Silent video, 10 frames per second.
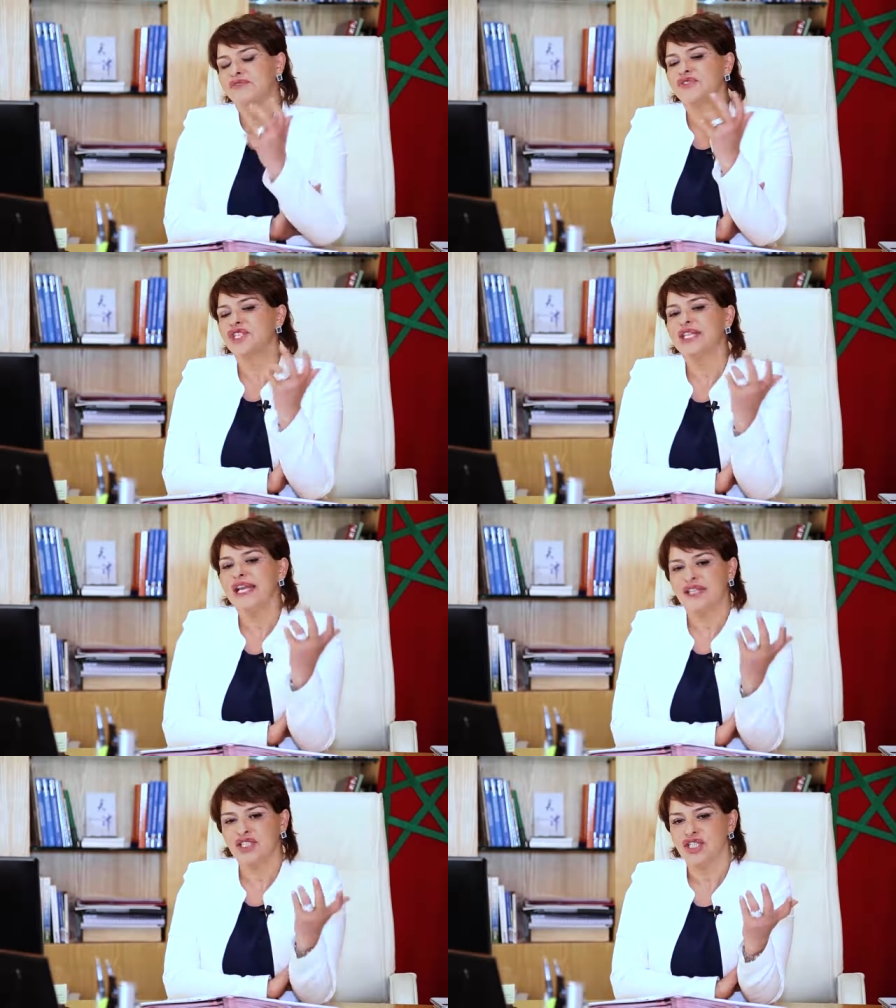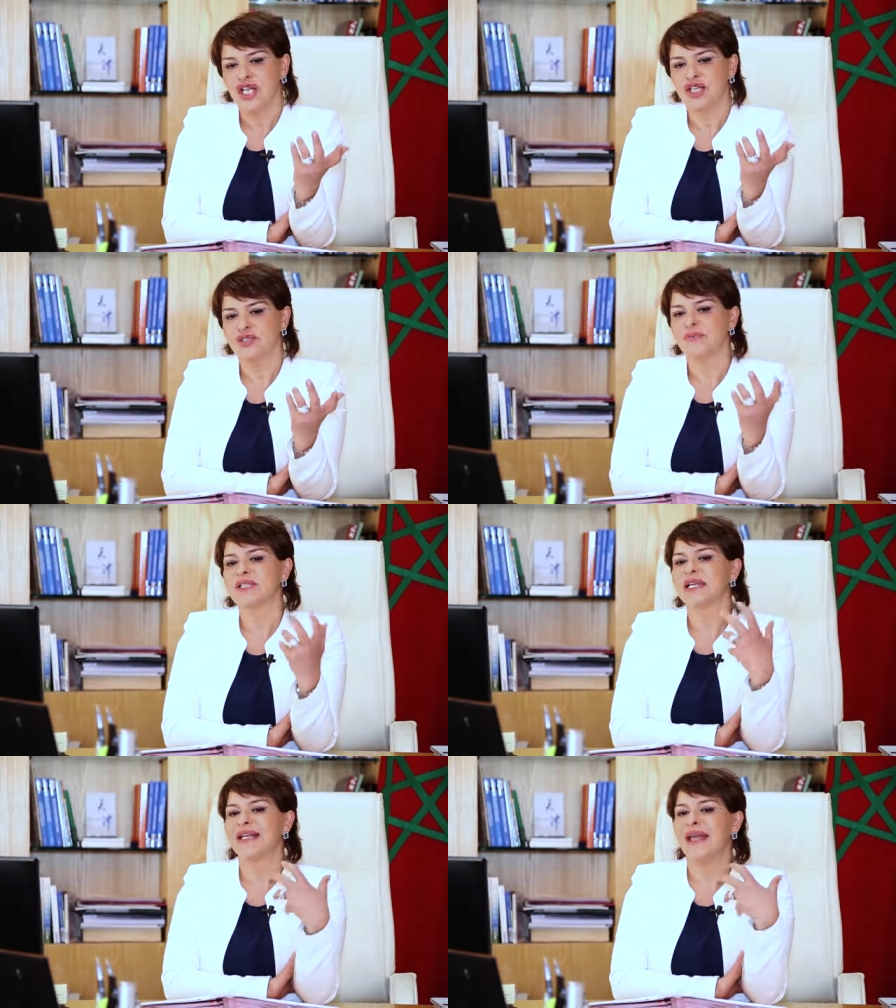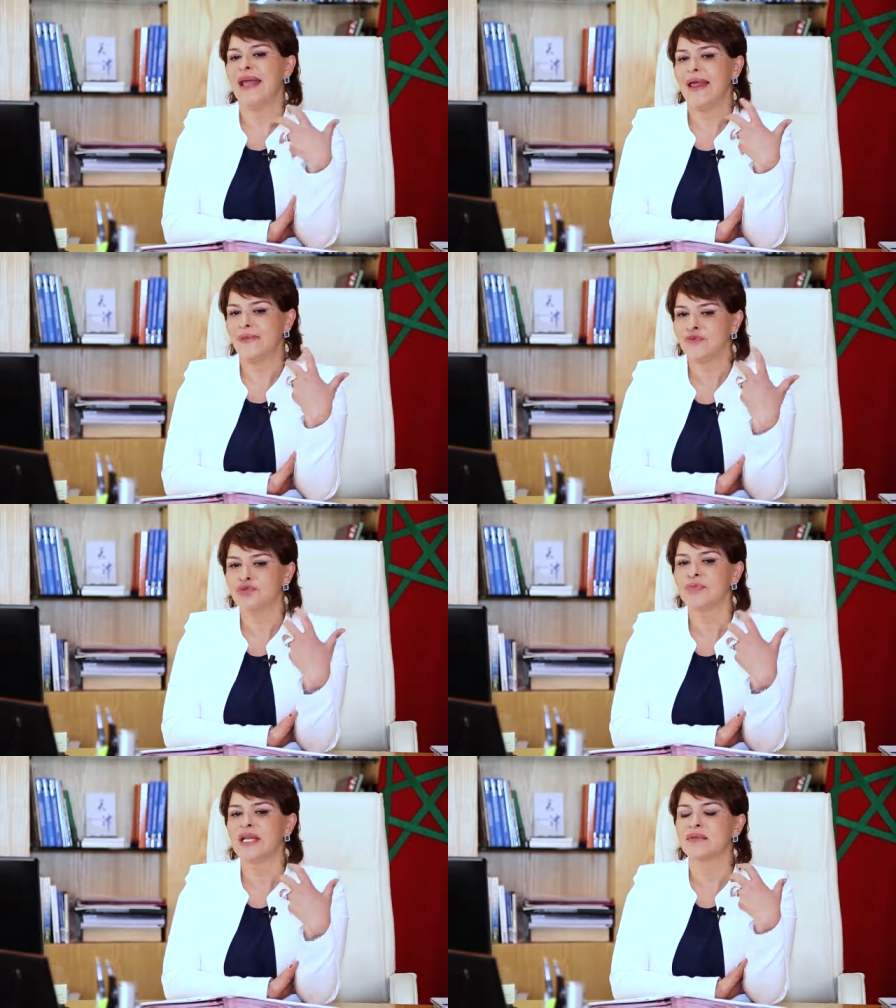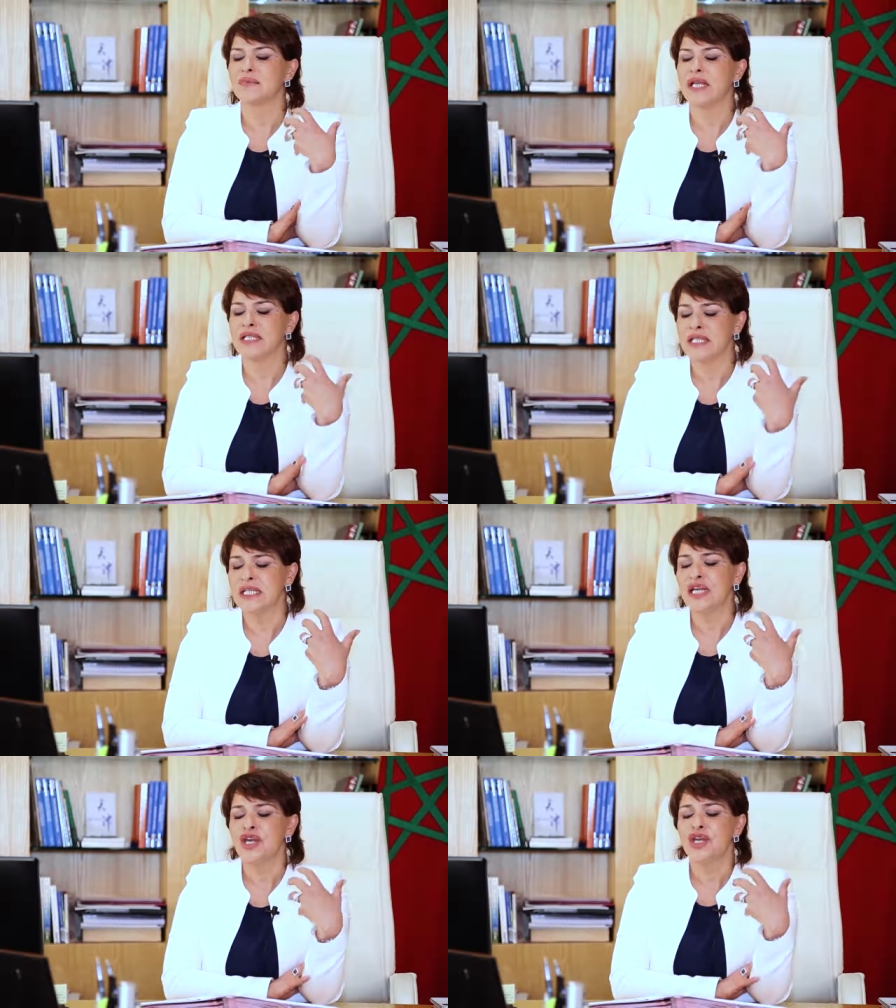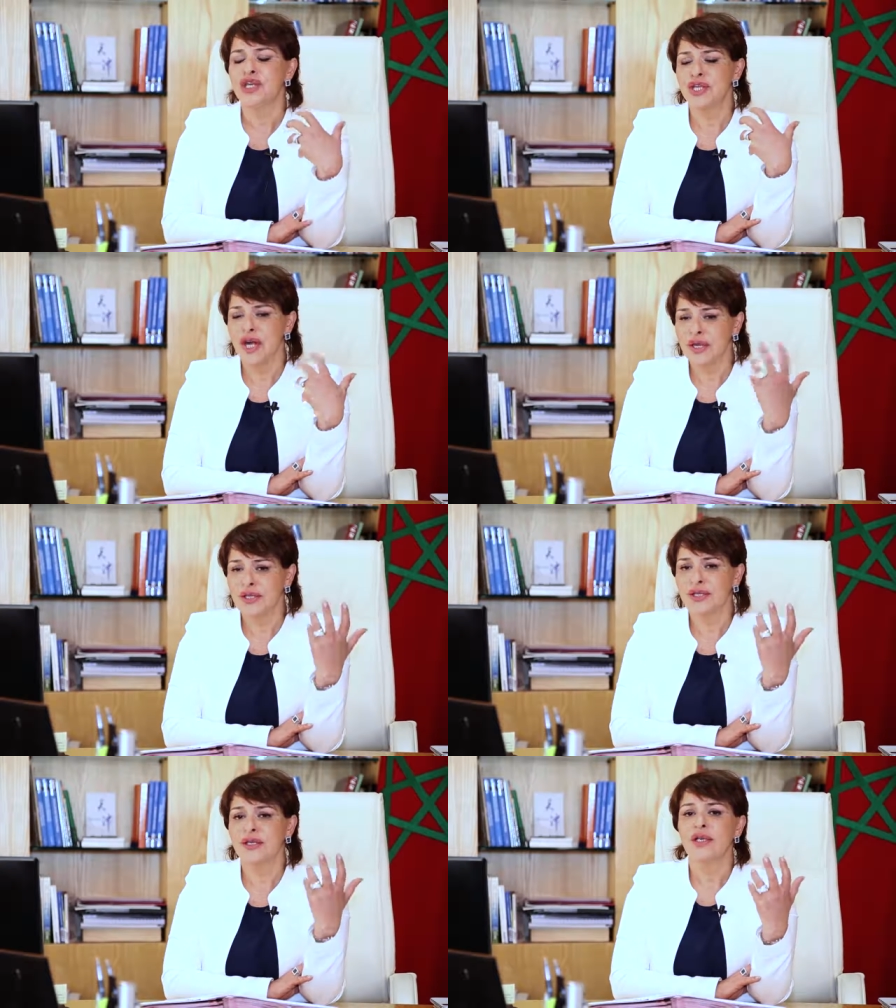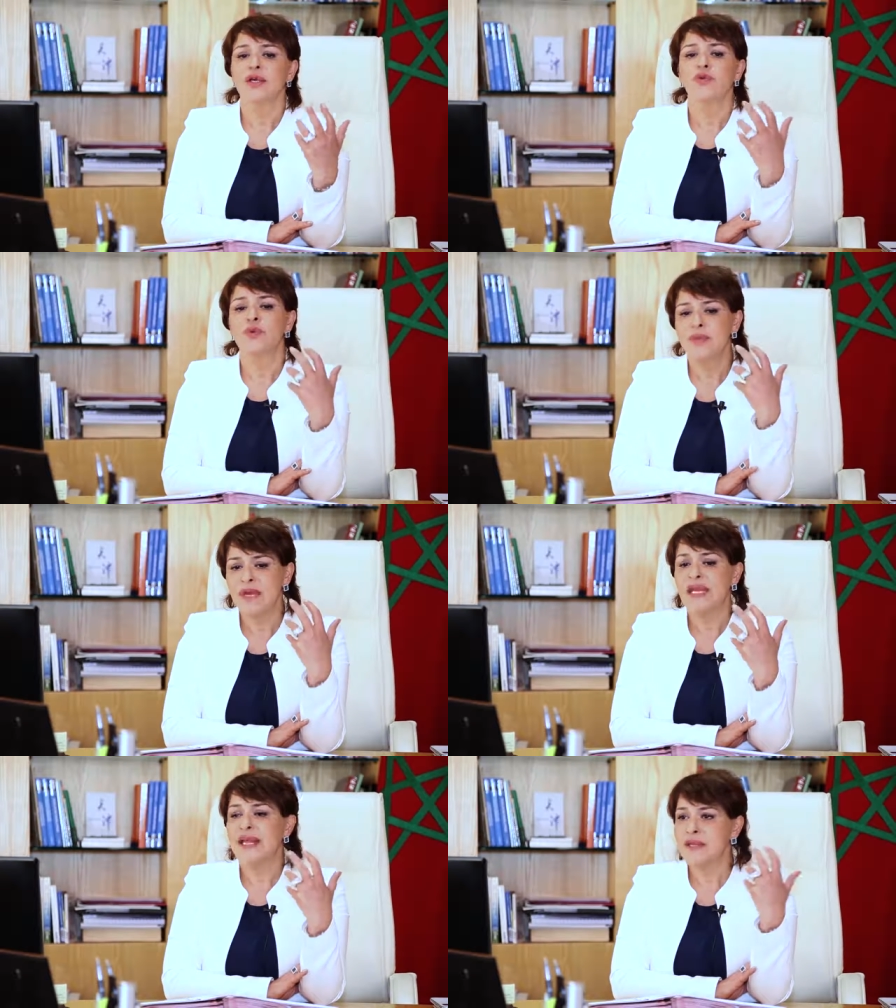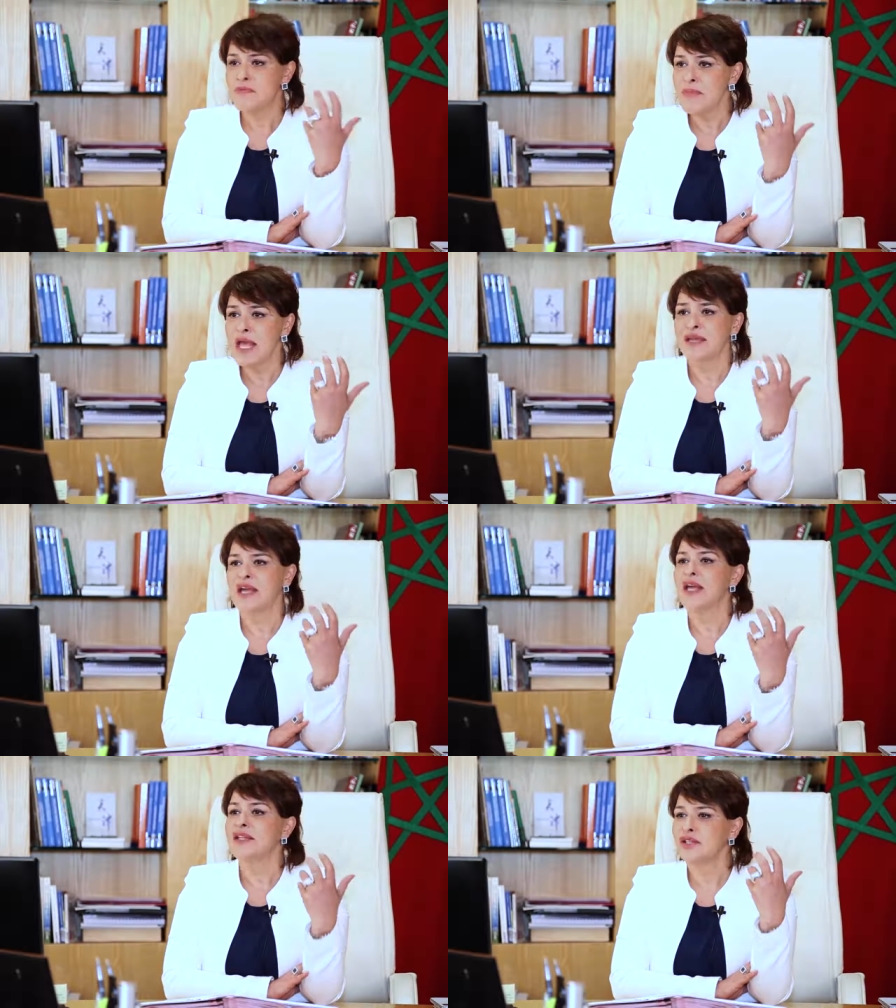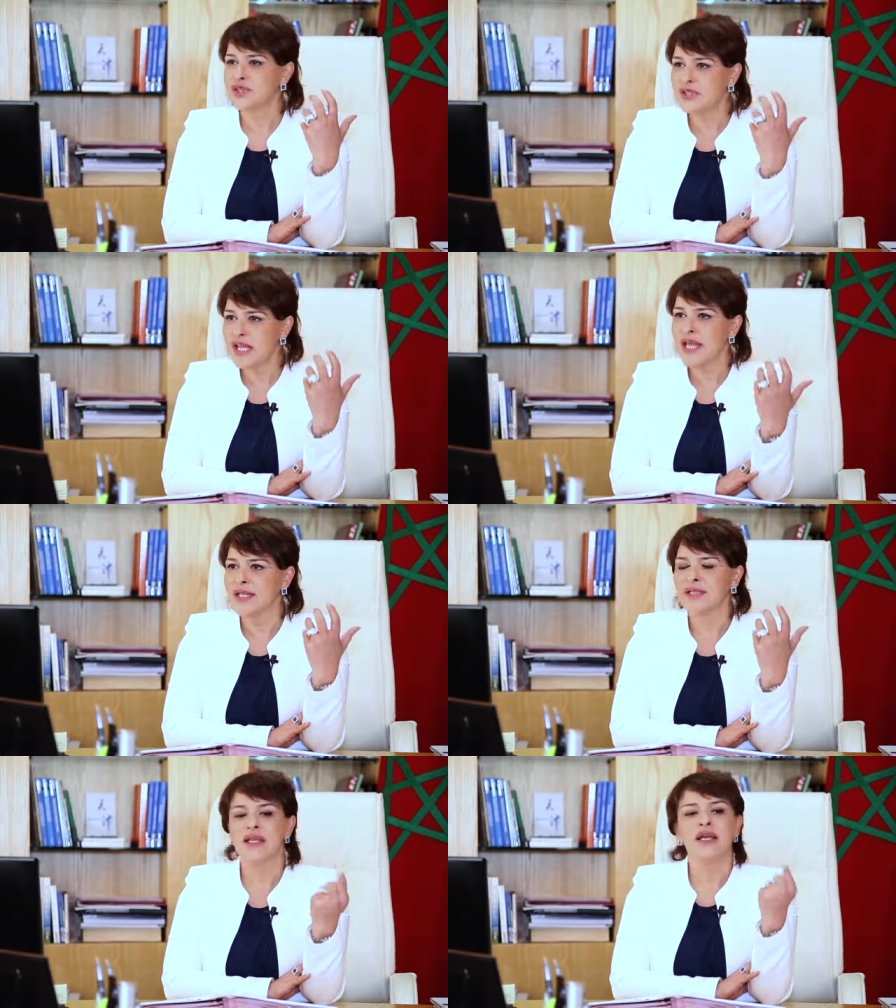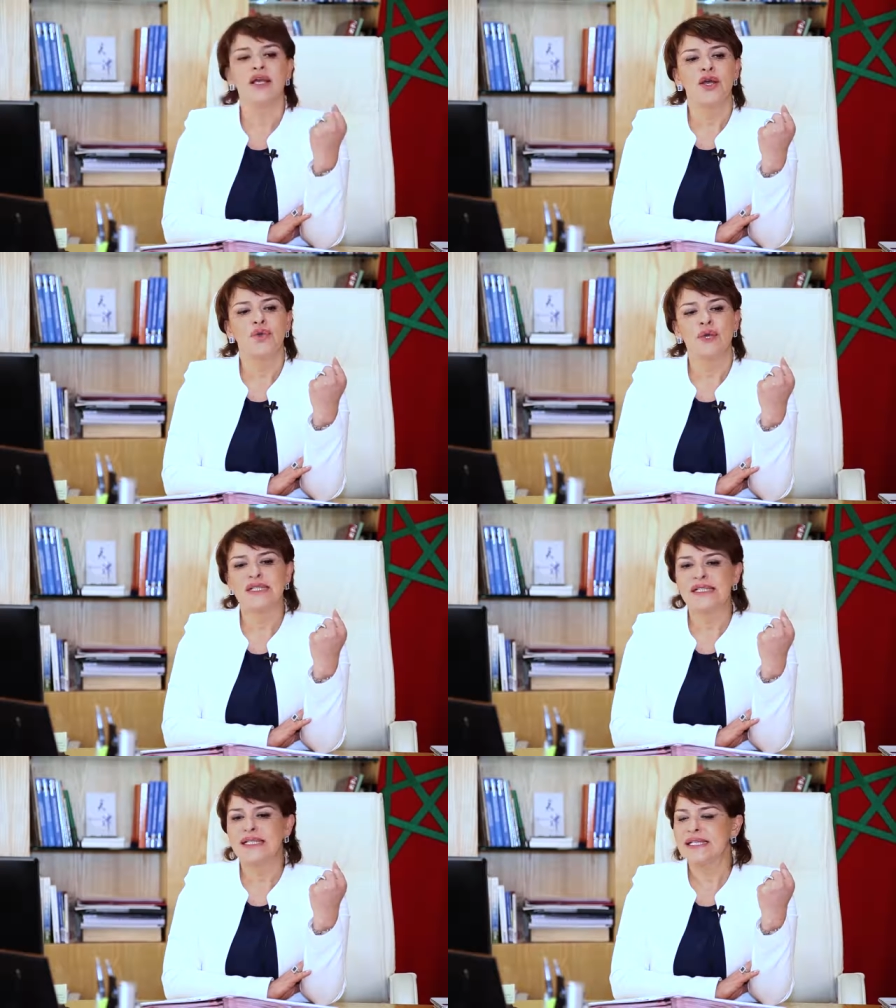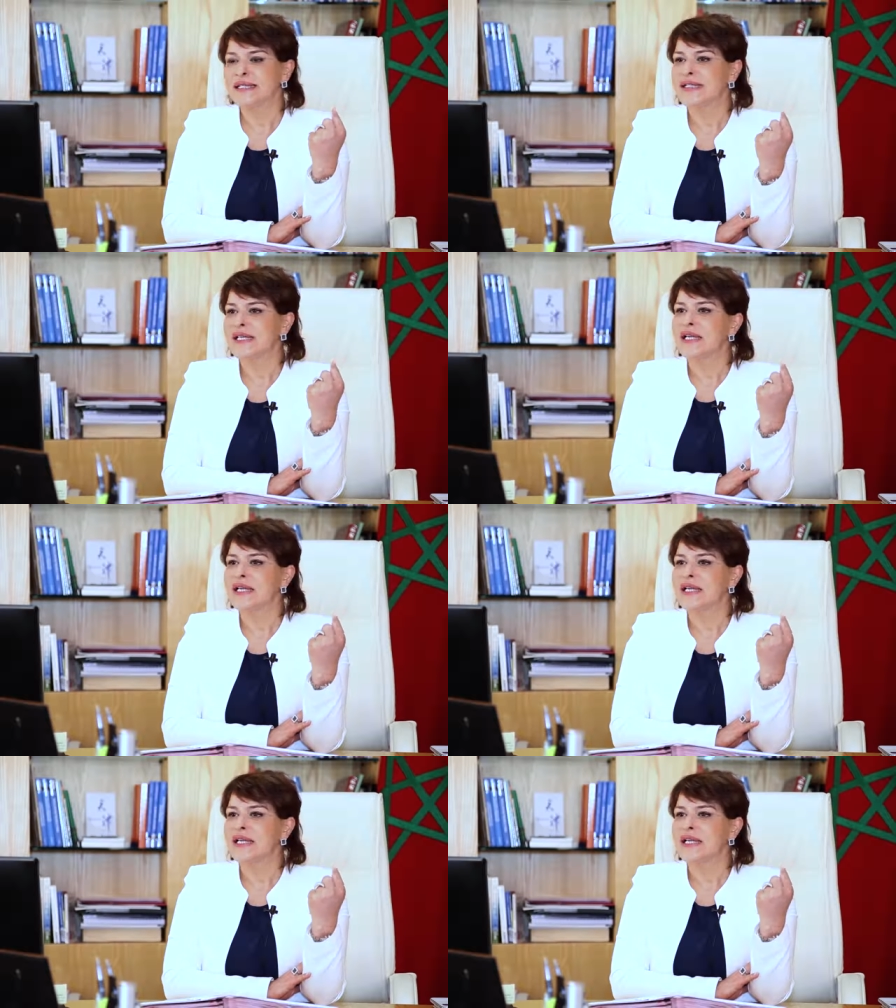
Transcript: she can't change, but can help to make many young women and men understand what is